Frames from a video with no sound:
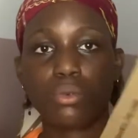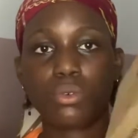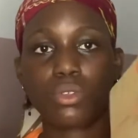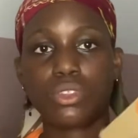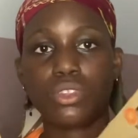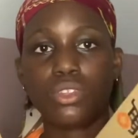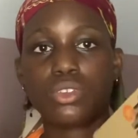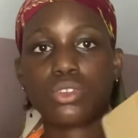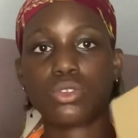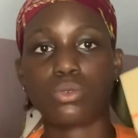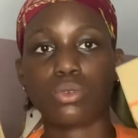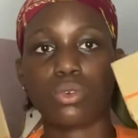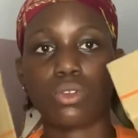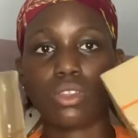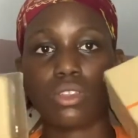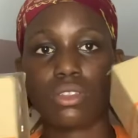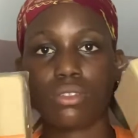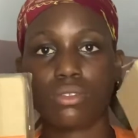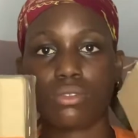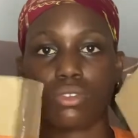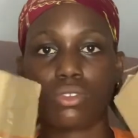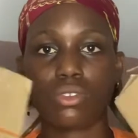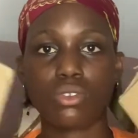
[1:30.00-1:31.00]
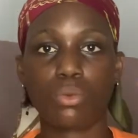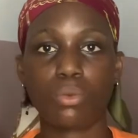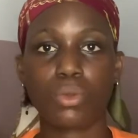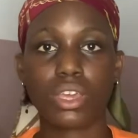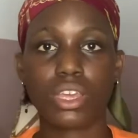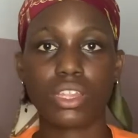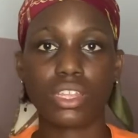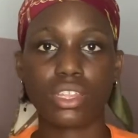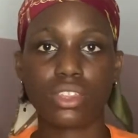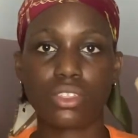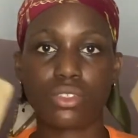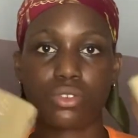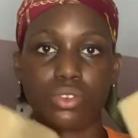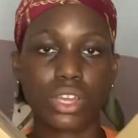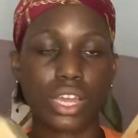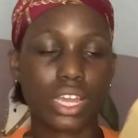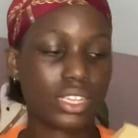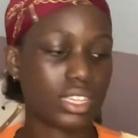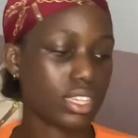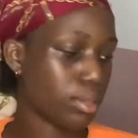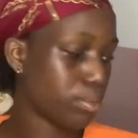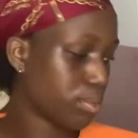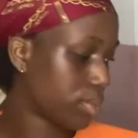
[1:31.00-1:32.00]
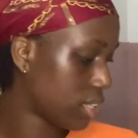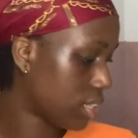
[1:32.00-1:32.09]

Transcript: this one. So making it 3 items.